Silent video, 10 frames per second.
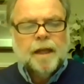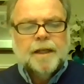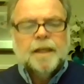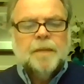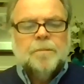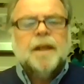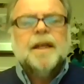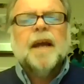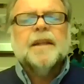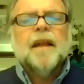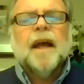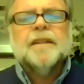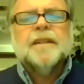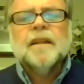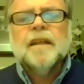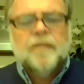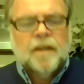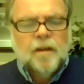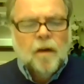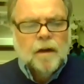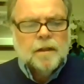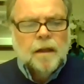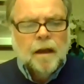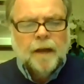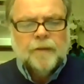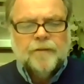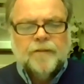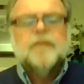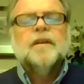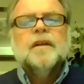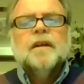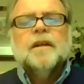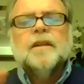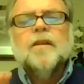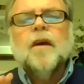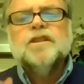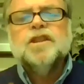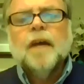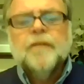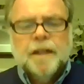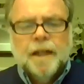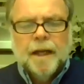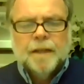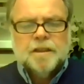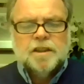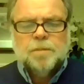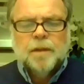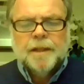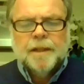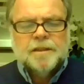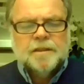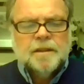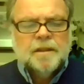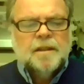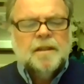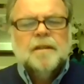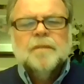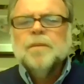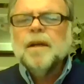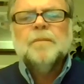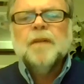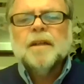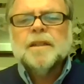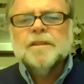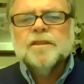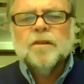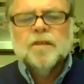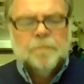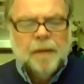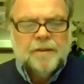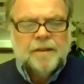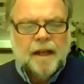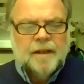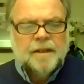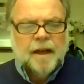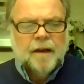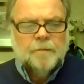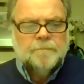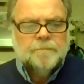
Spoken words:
Like anybody, I'd like to live a long life. Longevity has its place, but I'm not concerned about that now.